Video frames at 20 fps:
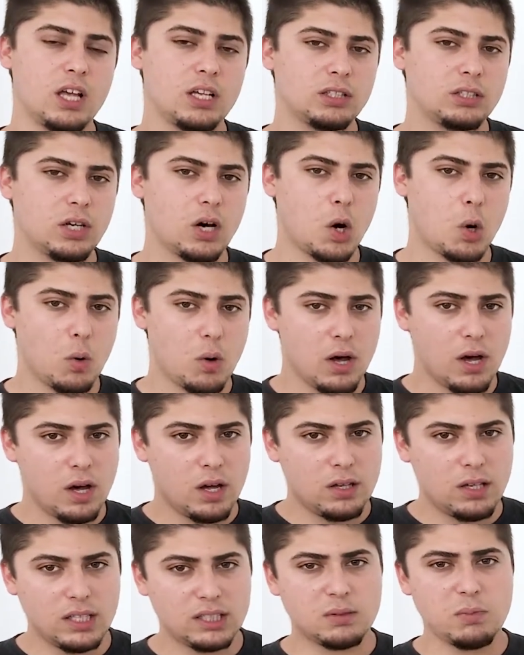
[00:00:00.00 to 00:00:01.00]
So
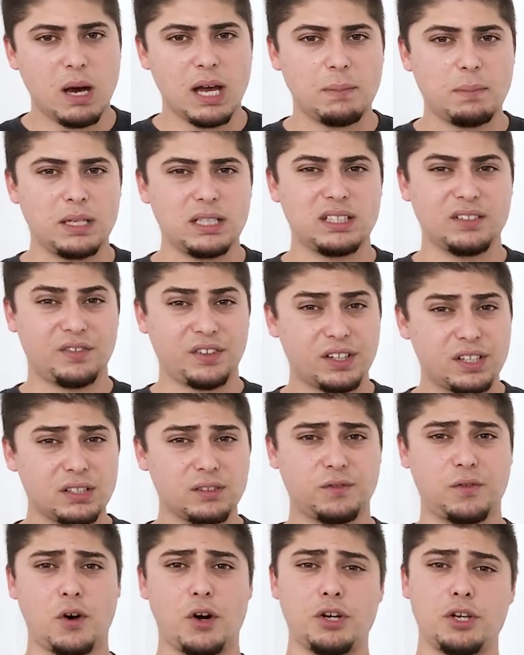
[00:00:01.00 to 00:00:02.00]
this might be
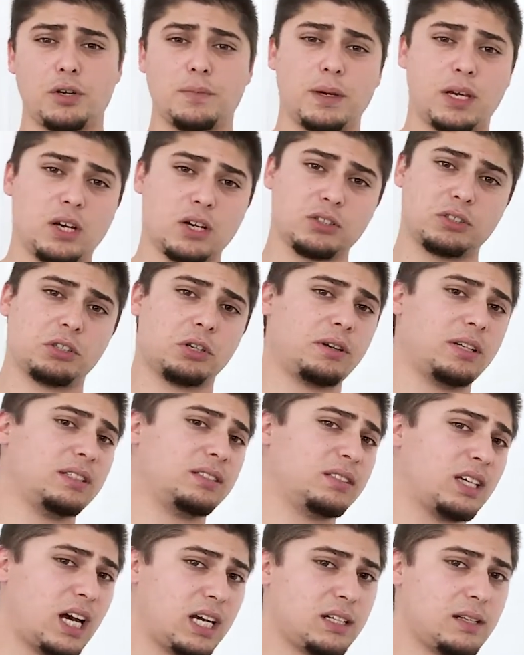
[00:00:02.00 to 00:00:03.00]
difficult for you because you're
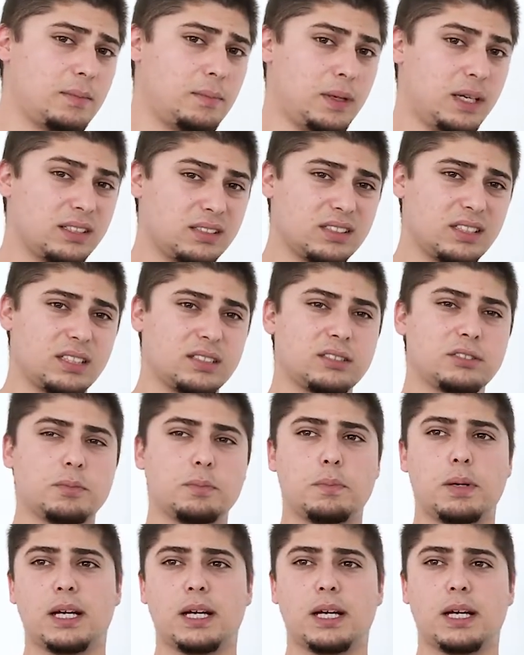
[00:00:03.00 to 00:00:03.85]
inside the business,